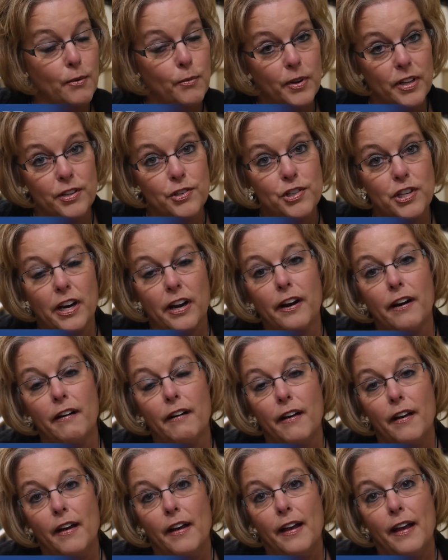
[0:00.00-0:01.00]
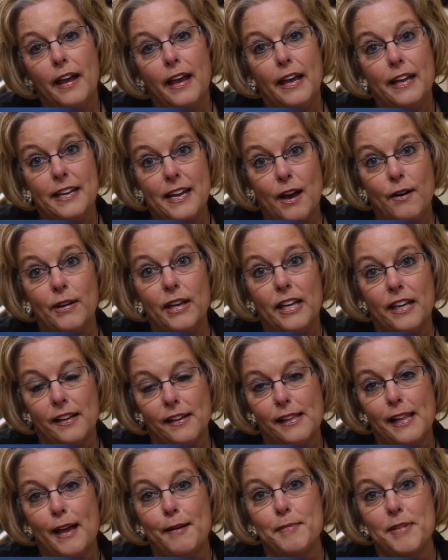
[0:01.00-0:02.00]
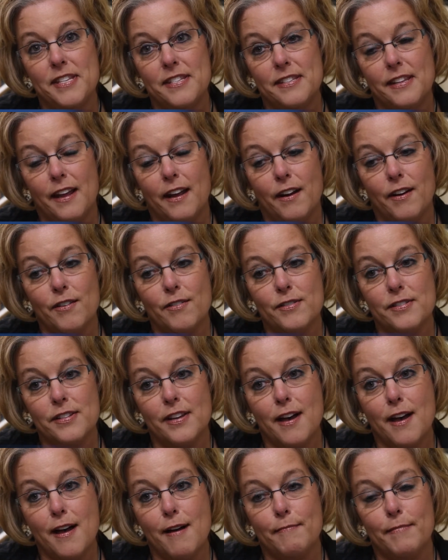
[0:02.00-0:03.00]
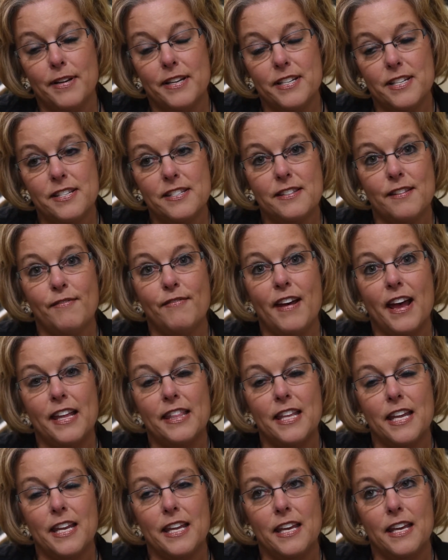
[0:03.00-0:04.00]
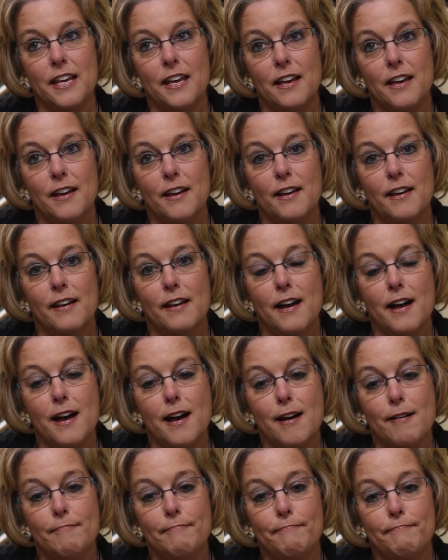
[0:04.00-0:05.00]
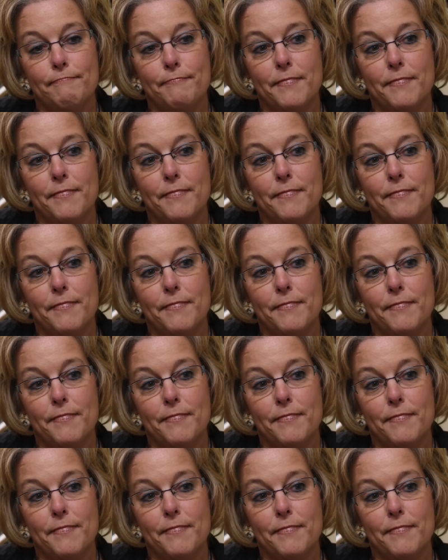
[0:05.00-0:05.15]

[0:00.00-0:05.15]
a wheelchair, and now he can climb the stairs. Um, and just the fact that he um,